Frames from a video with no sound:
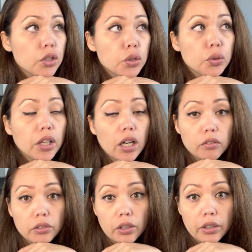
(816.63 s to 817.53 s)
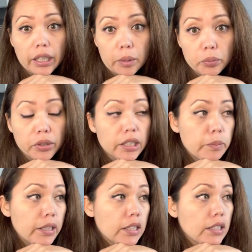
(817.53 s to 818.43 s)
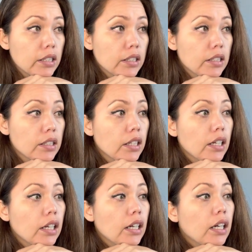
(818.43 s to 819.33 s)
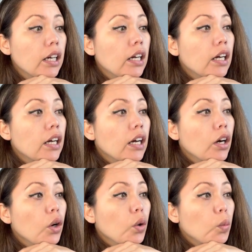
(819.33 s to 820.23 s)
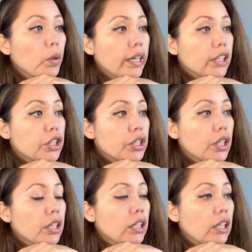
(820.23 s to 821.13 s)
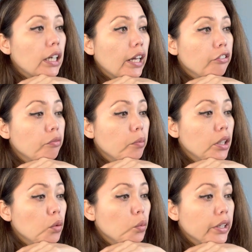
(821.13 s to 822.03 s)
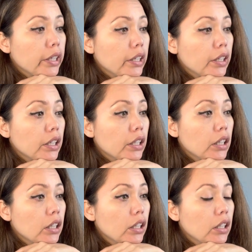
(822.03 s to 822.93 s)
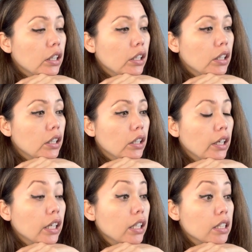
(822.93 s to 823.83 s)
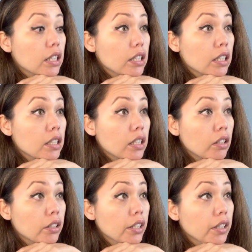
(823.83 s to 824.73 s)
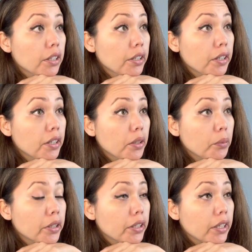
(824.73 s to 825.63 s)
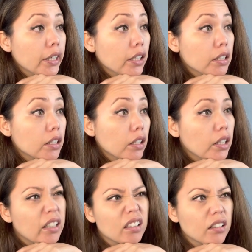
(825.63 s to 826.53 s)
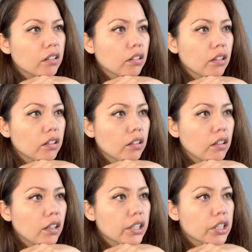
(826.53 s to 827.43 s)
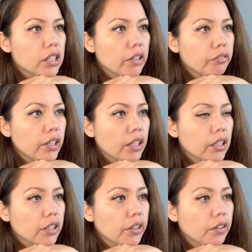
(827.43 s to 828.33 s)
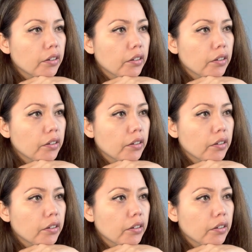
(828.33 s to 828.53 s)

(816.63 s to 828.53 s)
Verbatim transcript: to cover April expenses, which left me with 86 cents down here. Where did I end up? And I just left that here.